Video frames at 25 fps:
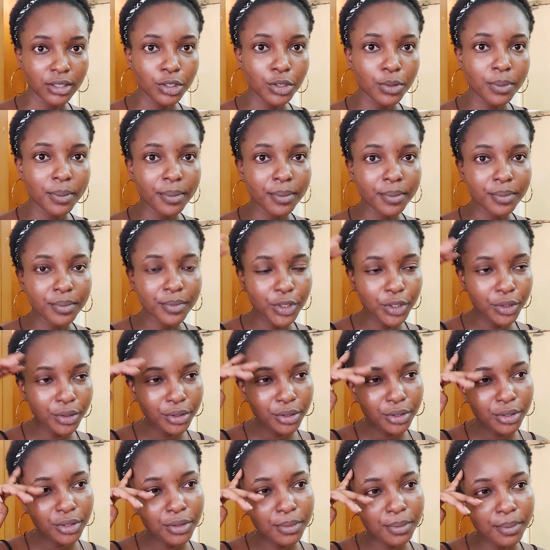You
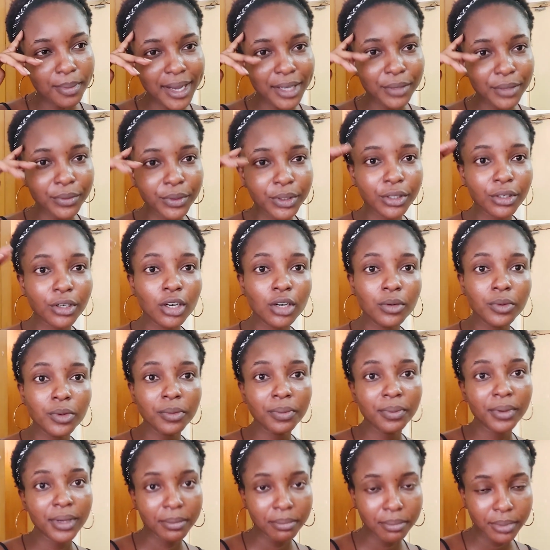might want to come
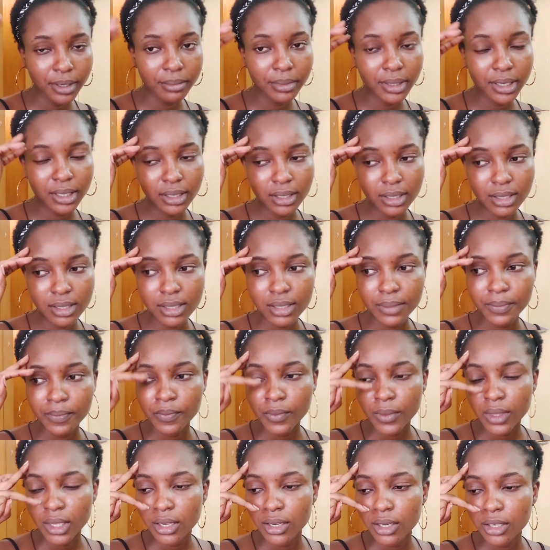with pepper because
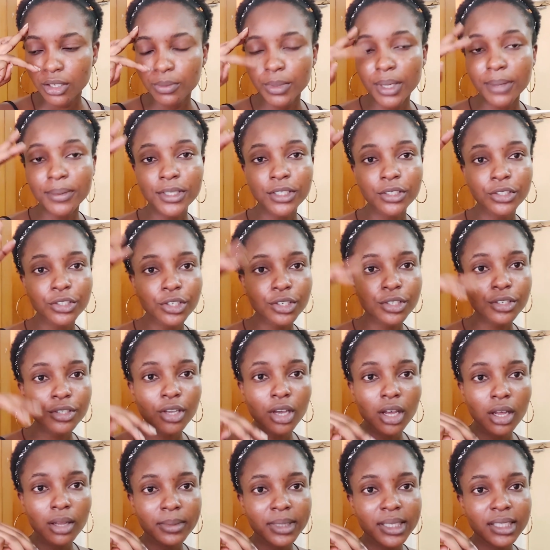maybe you're just
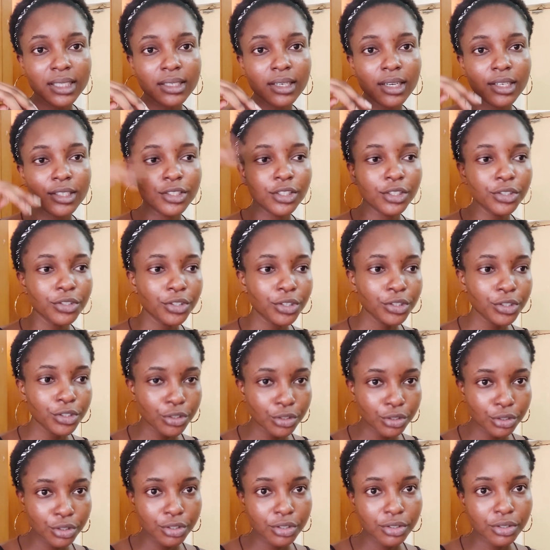coming and you're not
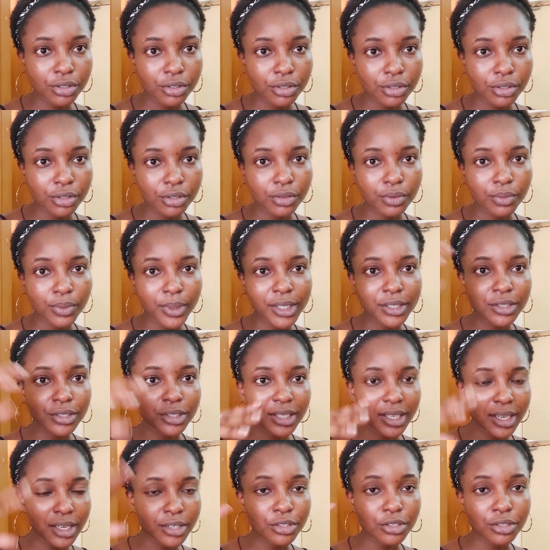used to where to
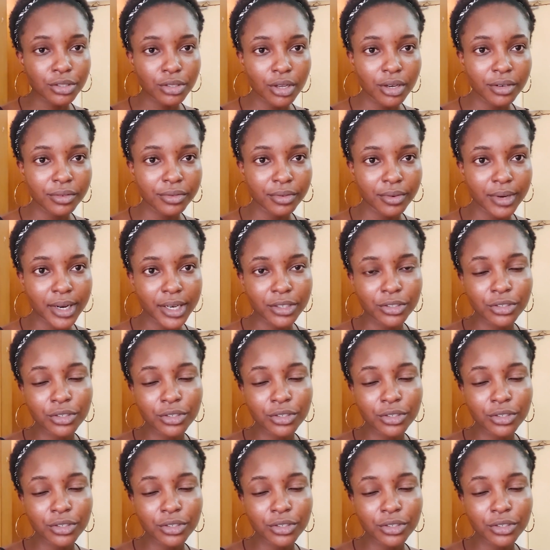get stuff, right?